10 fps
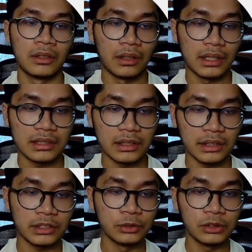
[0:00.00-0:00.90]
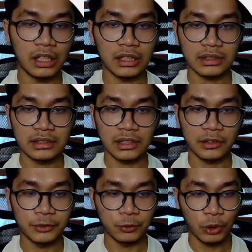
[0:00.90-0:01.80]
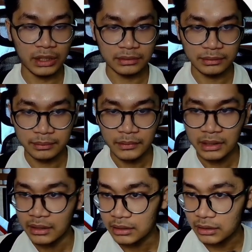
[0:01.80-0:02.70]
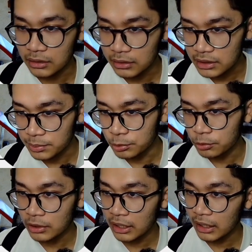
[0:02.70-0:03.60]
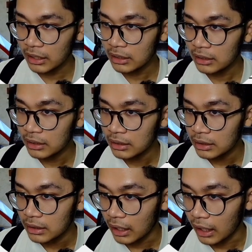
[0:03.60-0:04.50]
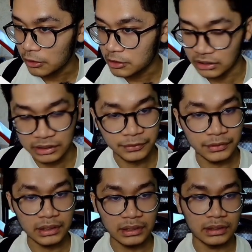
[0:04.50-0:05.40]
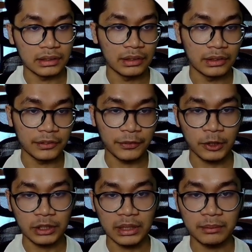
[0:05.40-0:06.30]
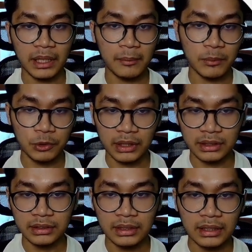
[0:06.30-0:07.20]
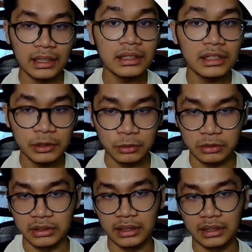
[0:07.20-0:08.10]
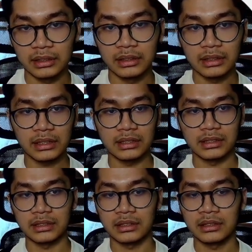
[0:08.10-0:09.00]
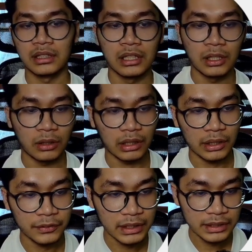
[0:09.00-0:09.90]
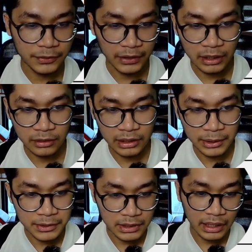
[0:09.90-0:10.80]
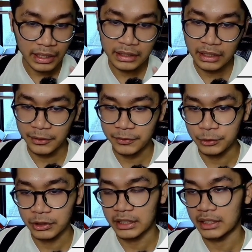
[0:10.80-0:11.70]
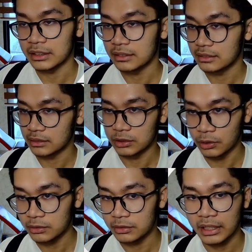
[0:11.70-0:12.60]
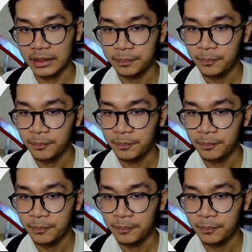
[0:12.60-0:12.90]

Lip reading: What if now it's two dogs instead of one? Now it's plural, akkusativ, die. Die Frau gibt dem Jungen die Hunde. Easy. What if this Frau gives a knife to a kid? Don't do that.